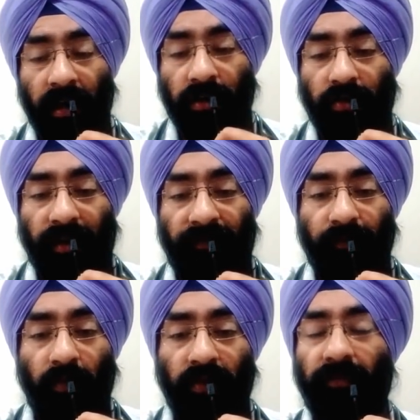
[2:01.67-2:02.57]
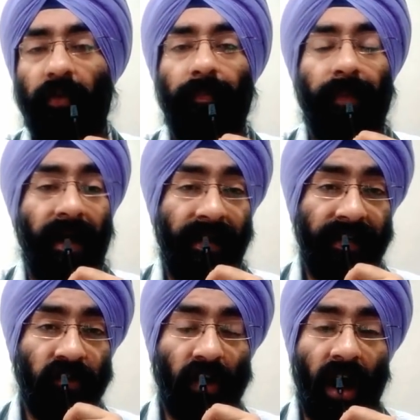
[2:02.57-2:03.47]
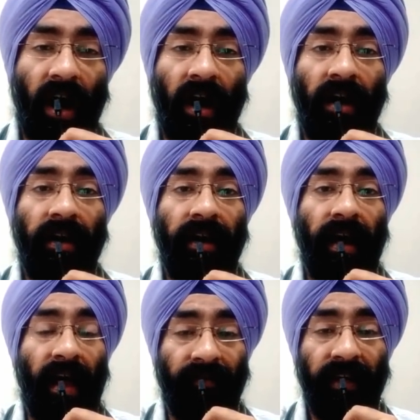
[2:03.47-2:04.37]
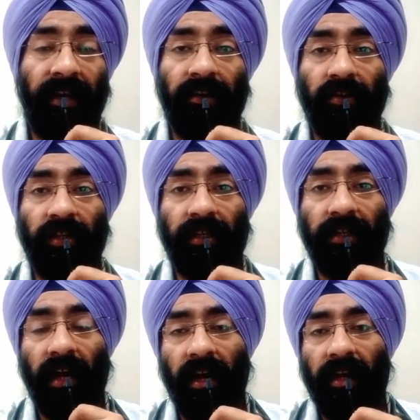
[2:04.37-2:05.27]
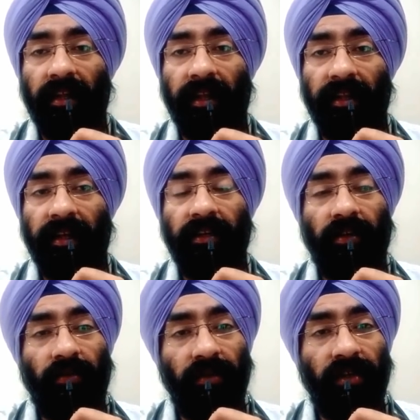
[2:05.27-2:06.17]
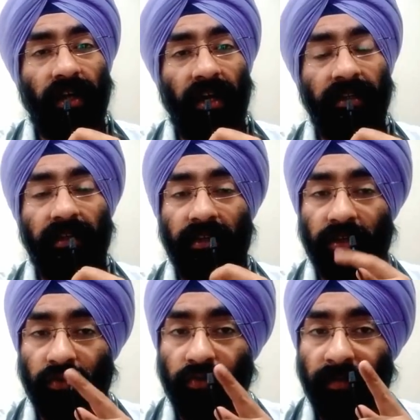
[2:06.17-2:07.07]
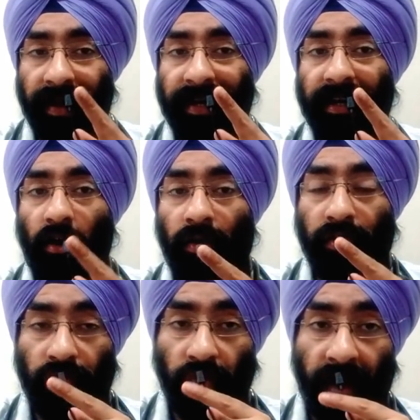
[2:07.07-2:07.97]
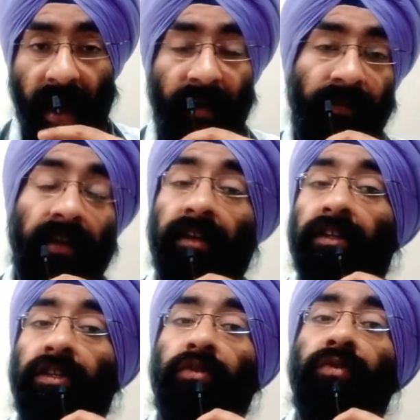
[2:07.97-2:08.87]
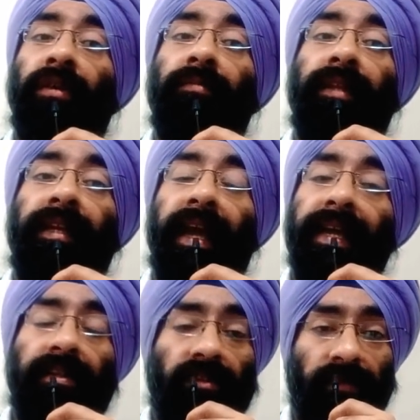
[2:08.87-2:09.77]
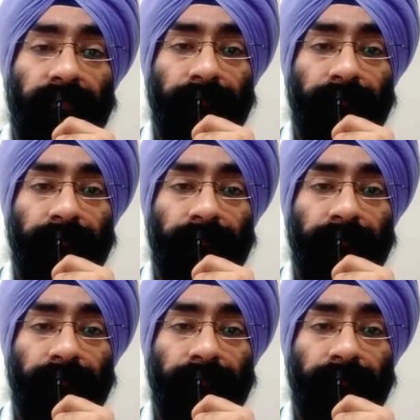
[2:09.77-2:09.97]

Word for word: So if both of your parents are having allergies, then there is a good chance that you might also have an allergy to something else.